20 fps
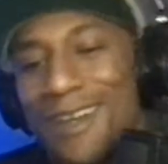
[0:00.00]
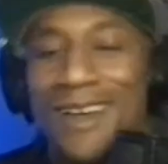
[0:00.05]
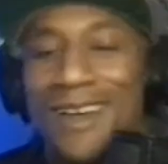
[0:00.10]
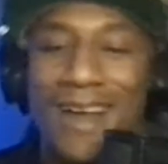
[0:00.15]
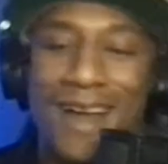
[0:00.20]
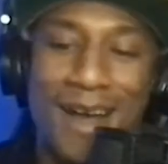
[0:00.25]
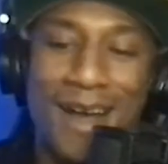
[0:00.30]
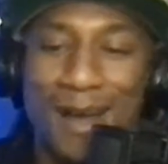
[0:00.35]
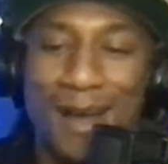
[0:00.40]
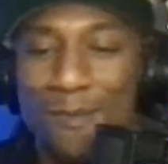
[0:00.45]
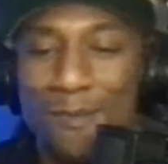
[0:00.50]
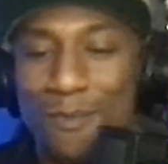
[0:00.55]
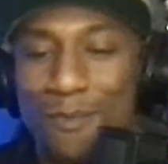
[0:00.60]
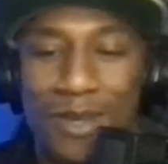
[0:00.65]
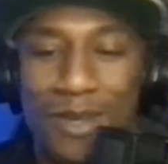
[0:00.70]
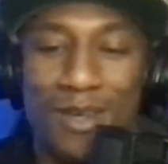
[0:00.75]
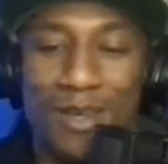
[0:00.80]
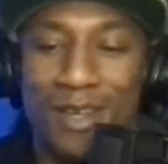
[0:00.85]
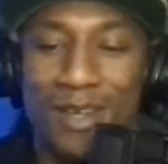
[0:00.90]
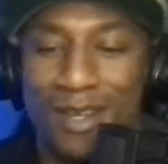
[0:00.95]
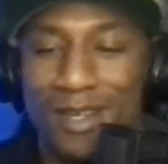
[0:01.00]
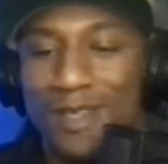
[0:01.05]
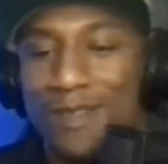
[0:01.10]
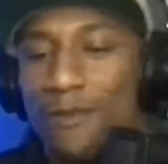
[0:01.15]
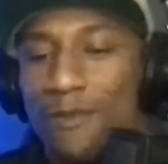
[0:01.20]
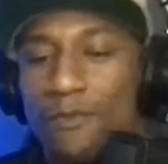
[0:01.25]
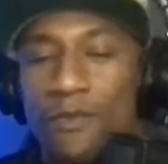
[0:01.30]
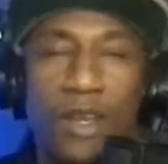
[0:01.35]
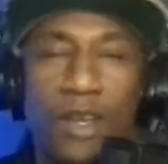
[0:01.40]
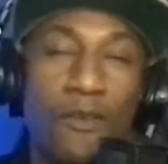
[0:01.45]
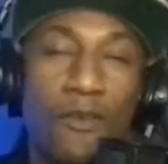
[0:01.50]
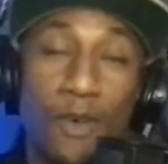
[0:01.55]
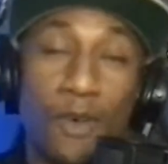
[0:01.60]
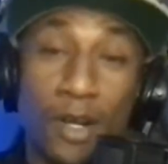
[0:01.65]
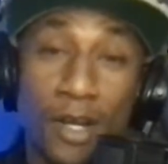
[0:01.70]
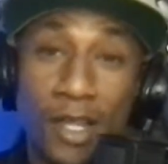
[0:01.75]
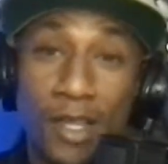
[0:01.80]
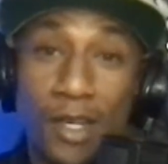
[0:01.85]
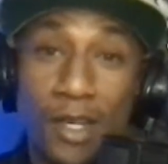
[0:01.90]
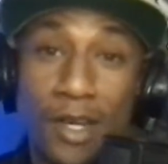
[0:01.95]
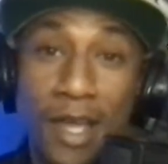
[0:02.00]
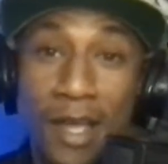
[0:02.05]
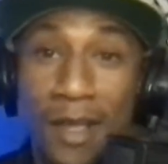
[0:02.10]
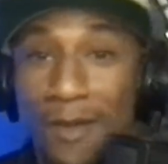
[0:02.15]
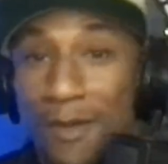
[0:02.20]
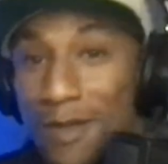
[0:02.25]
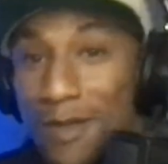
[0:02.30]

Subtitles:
Um, Video for another day.